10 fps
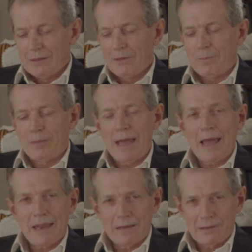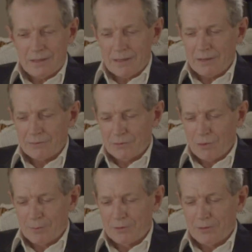The plan he has
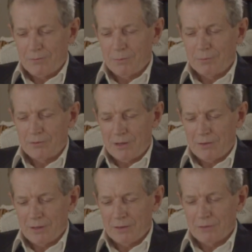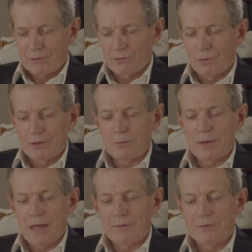adopted for presenting the story to
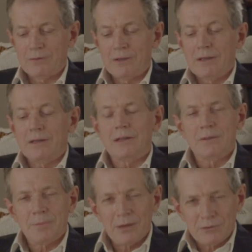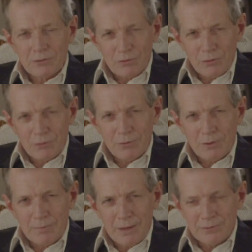others in the most truthful
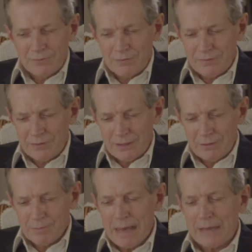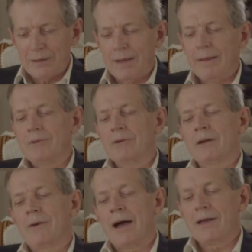and most vivid manner
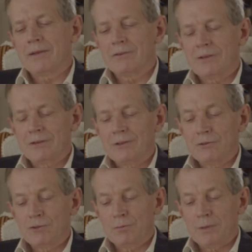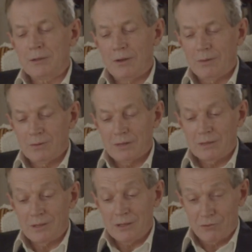requires that it should be told
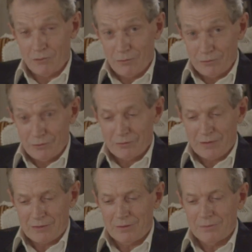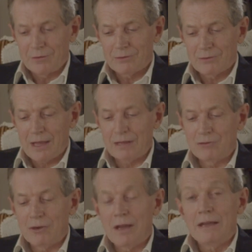at each successive
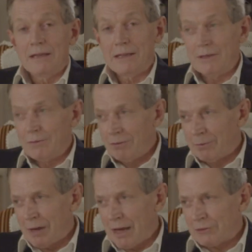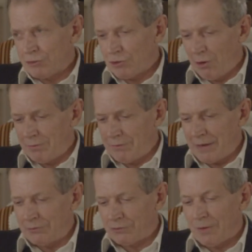stage in the march of
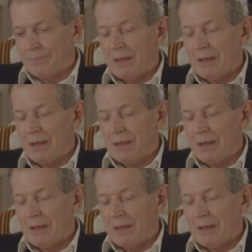events,